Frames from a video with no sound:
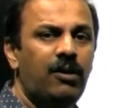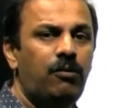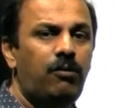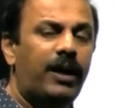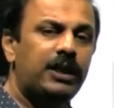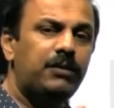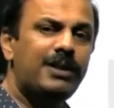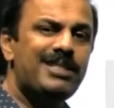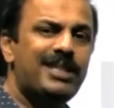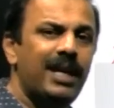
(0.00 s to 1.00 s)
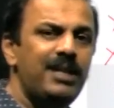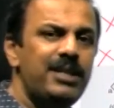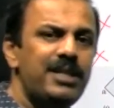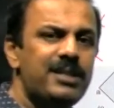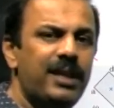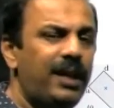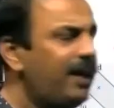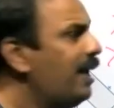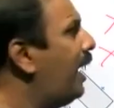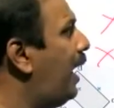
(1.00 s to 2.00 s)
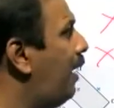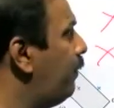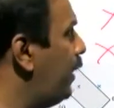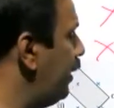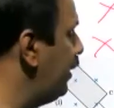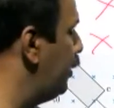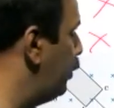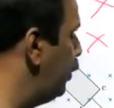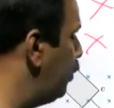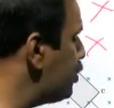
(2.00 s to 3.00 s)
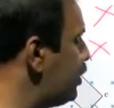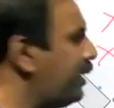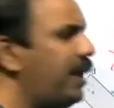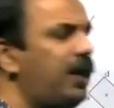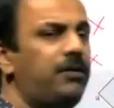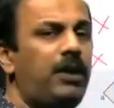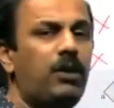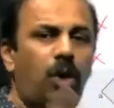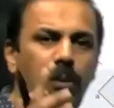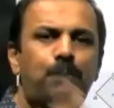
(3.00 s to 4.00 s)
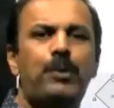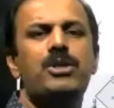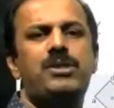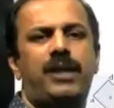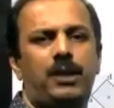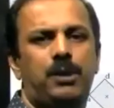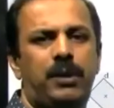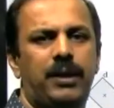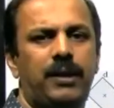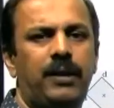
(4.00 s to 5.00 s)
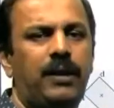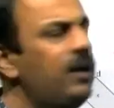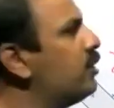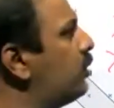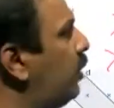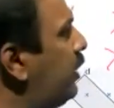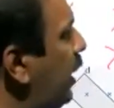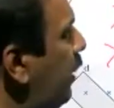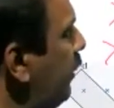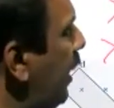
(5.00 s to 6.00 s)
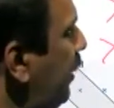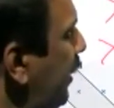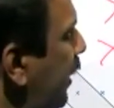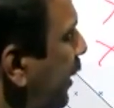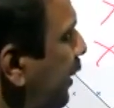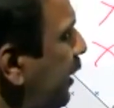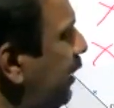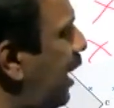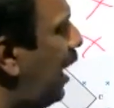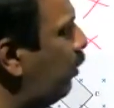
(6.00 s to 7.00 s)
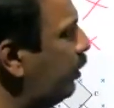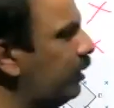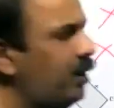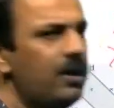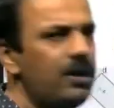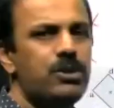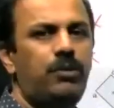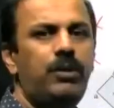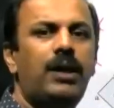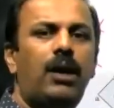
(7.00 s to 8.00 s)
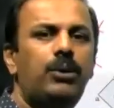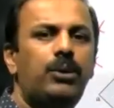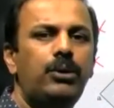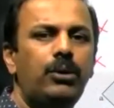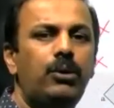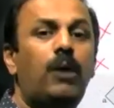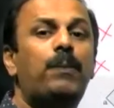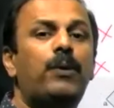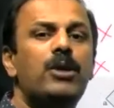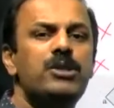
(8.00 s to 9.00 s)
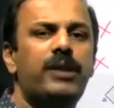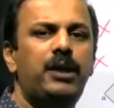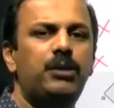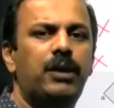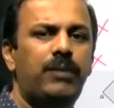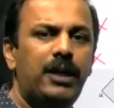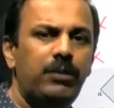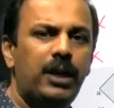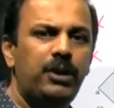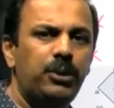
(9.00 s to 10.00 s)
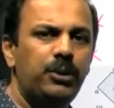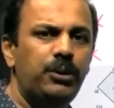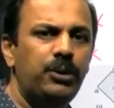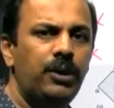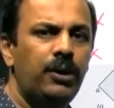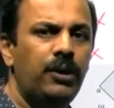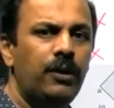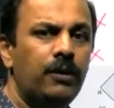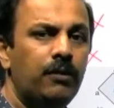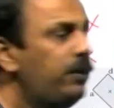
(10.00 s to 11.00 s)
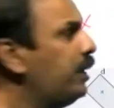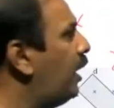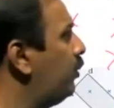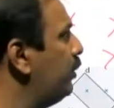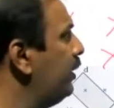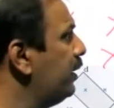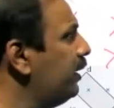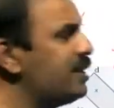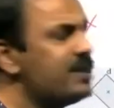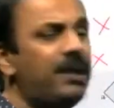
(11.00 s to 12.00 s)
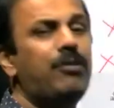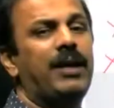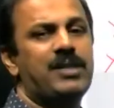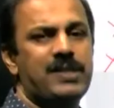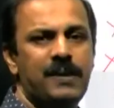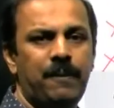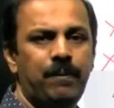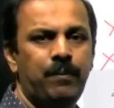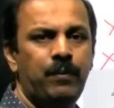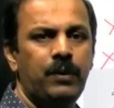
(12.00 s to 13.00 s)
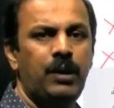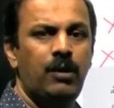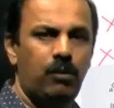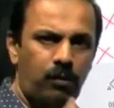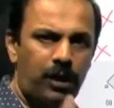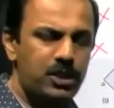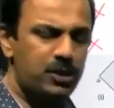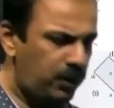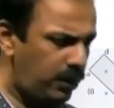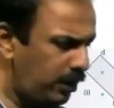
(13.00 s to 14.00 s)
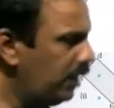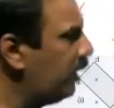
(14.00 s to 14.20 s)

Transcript: whatever change is there, our induced current will oppose that one. So here we are taking it out. So we have to oppose that one. What we have to do? We have to increase the flux. Once more,